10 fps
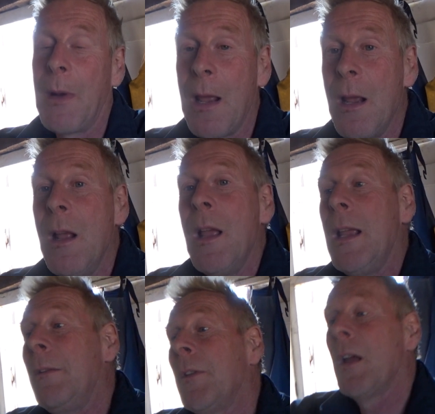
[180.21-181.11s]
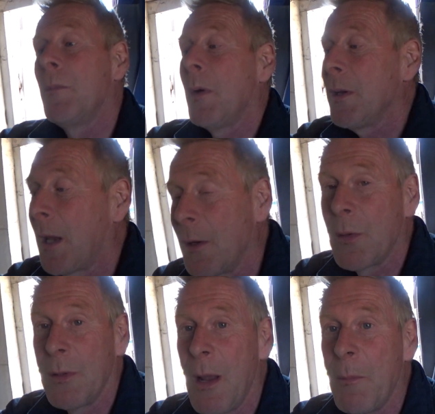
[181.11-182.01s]
now, even though it might go
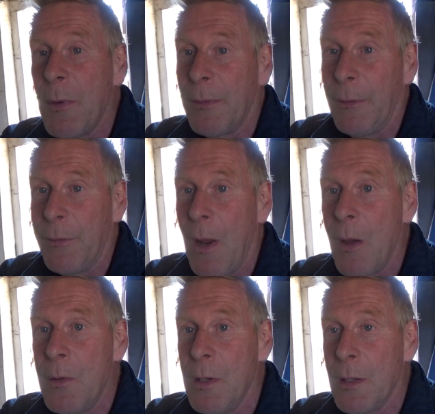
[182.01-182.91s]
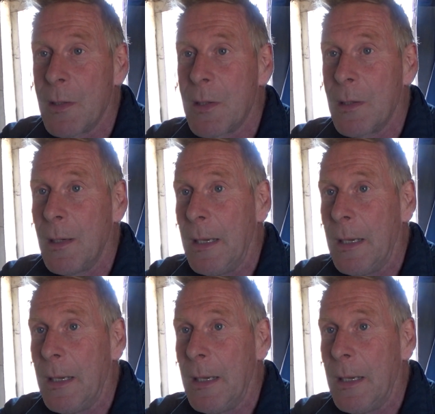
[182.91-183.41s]
to a number of different owners,